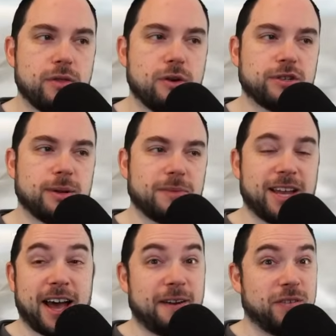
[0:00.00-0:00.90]
there's
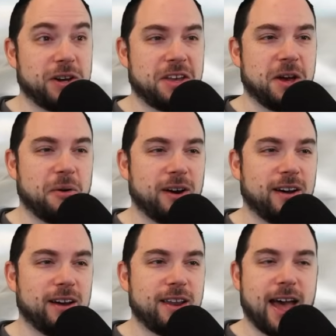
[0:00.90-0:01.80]
something kind of funky going
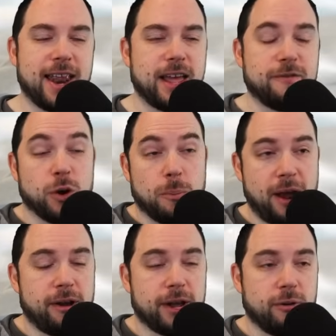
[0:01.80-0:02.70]
on. And if you're
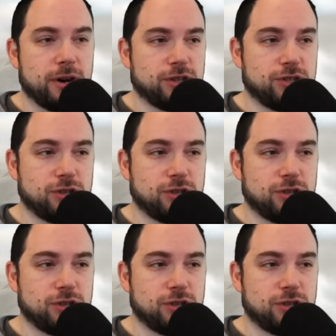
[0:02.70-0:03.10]
pairing Goresh and